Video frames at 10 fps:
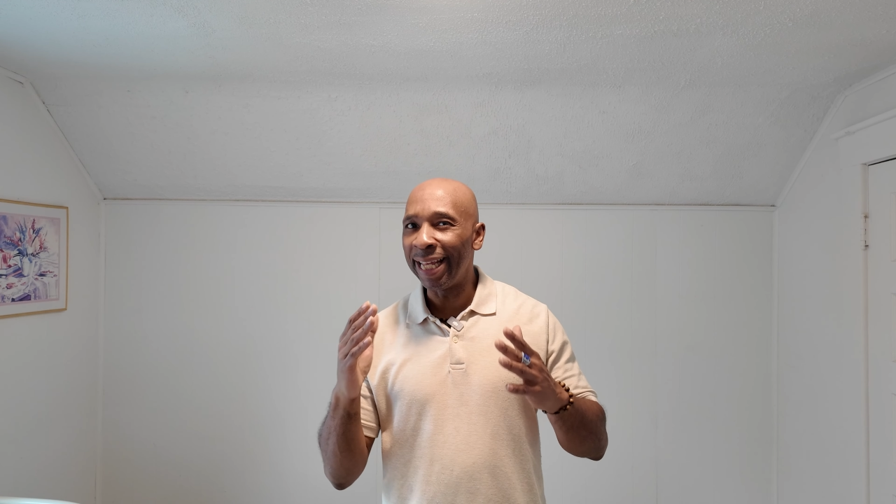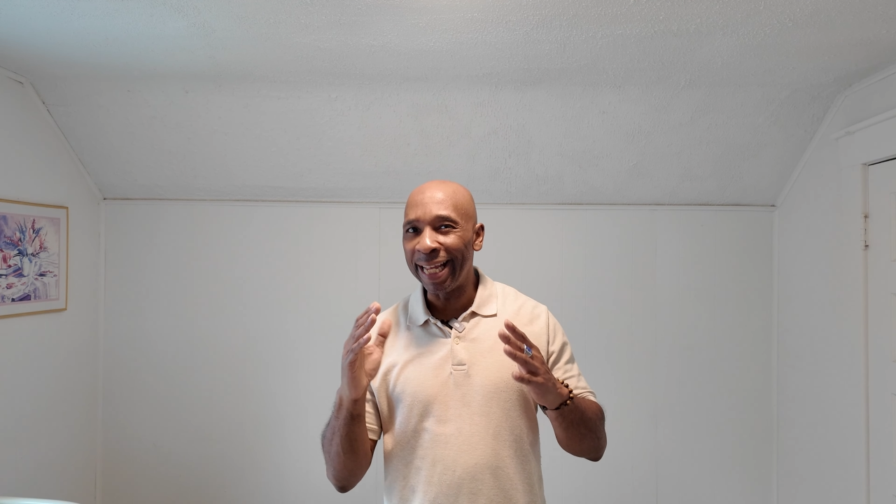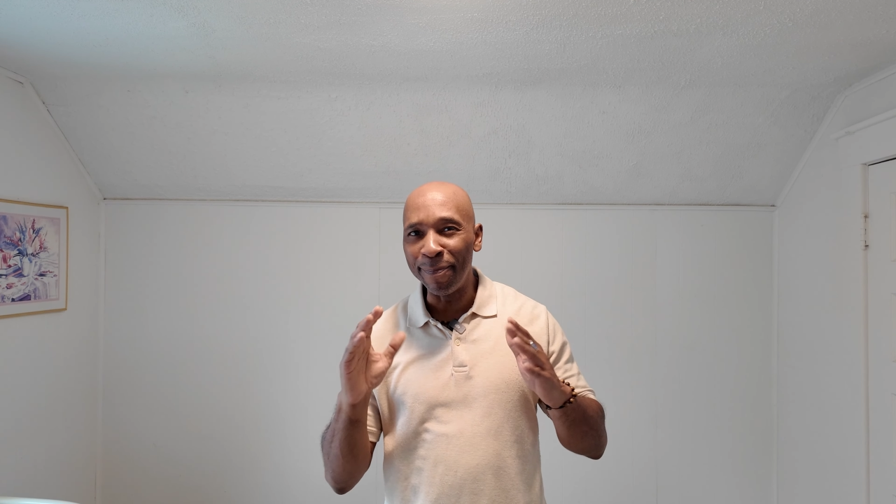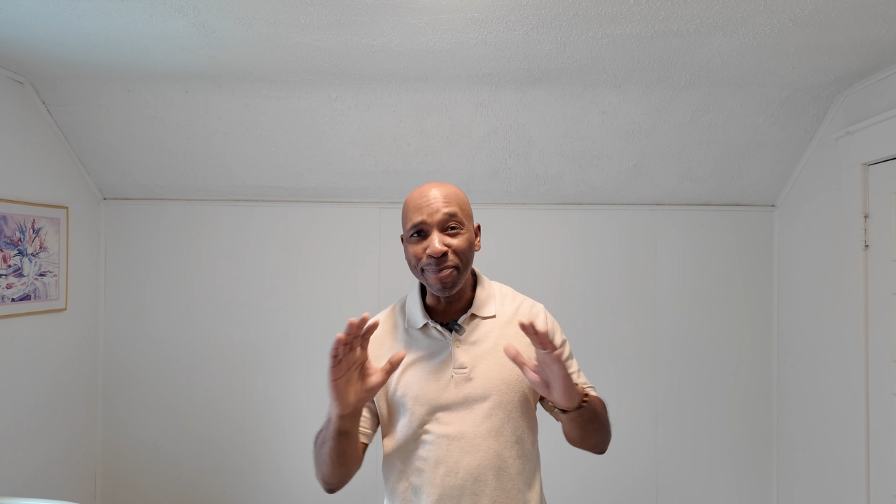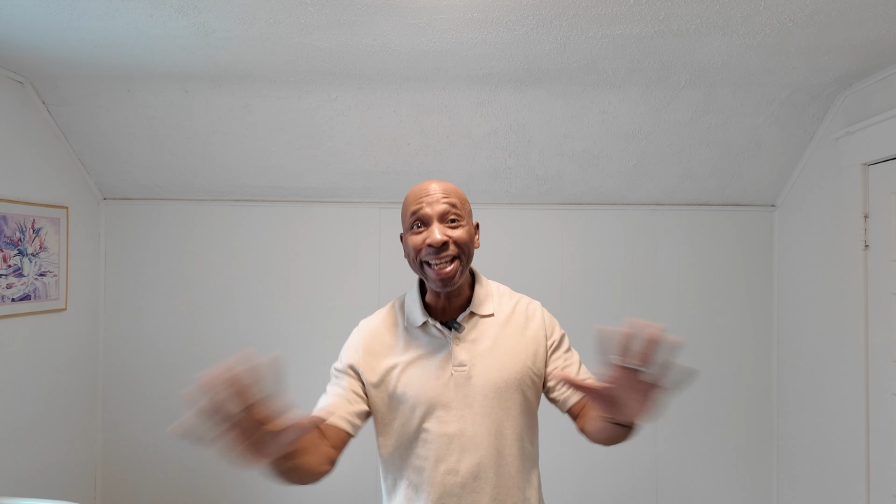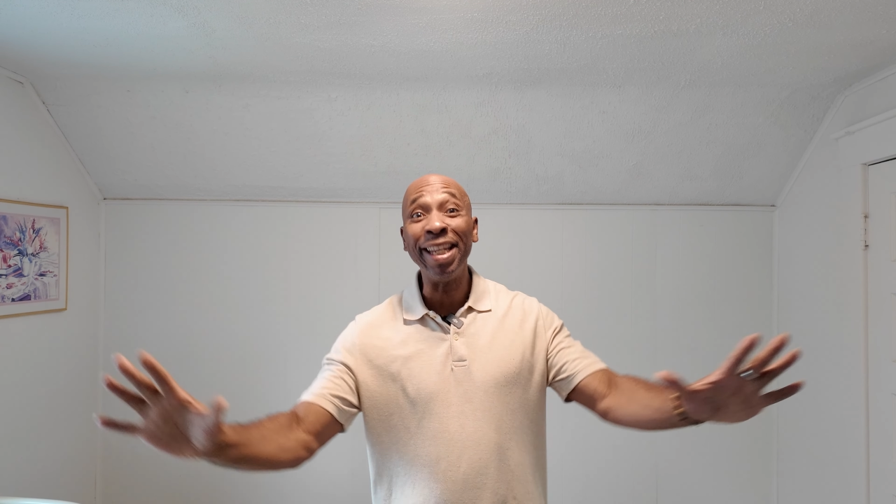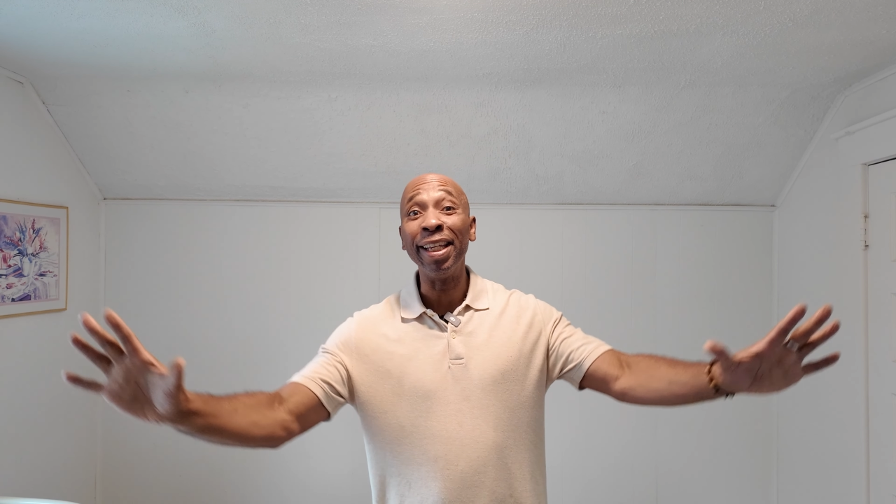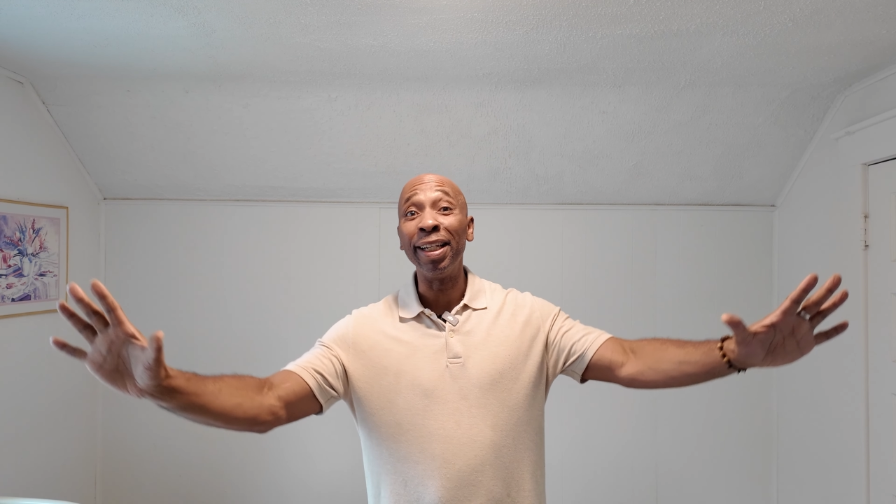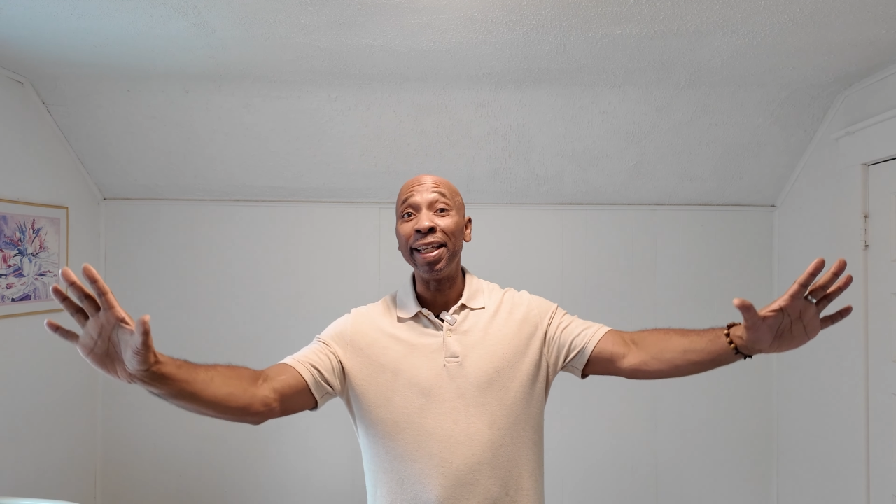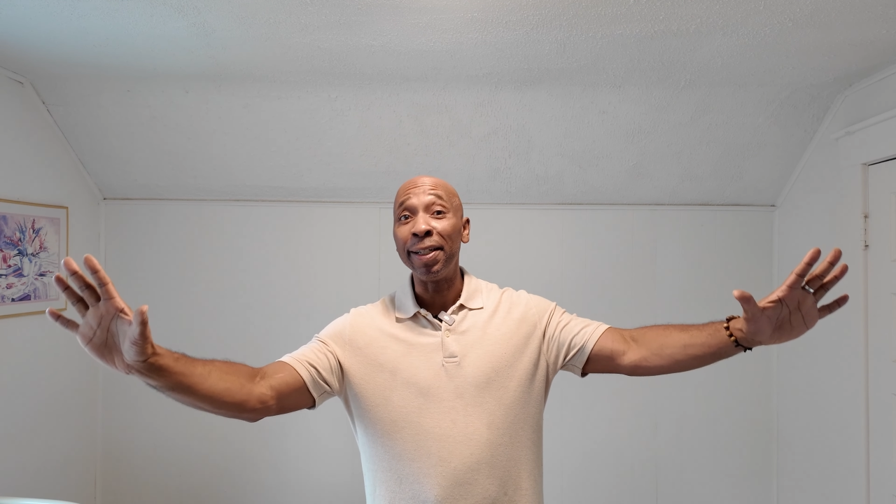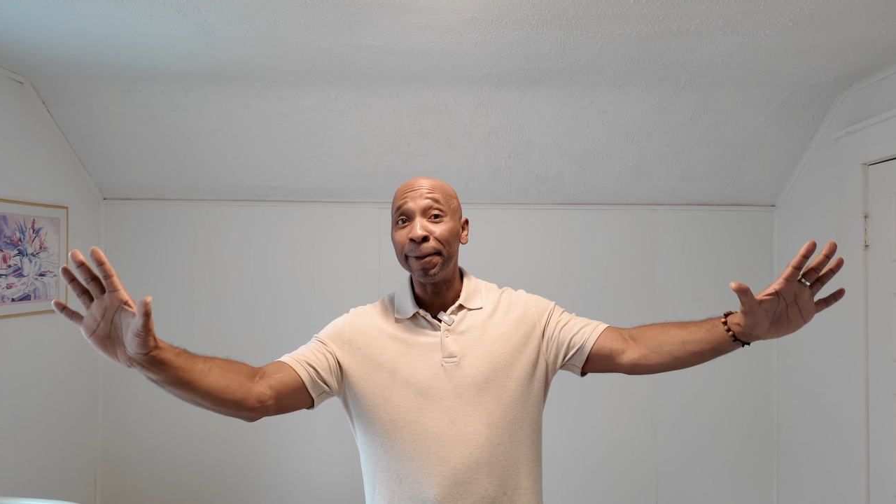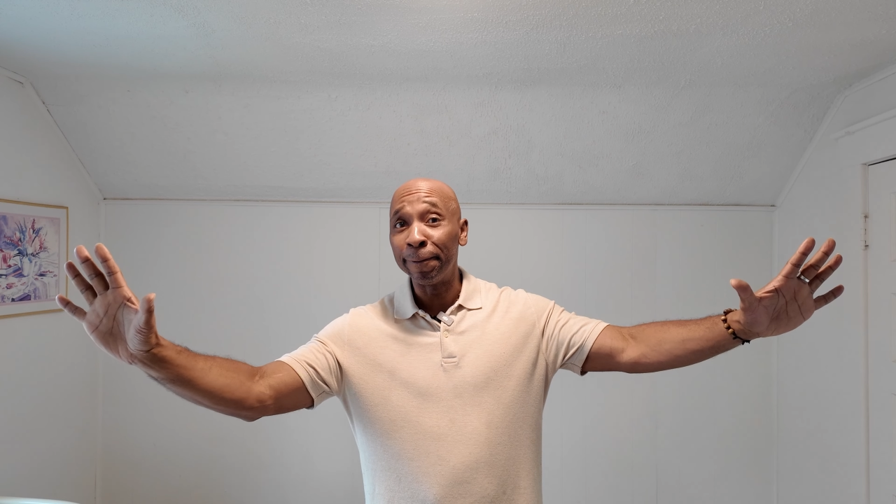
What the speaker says: immediately.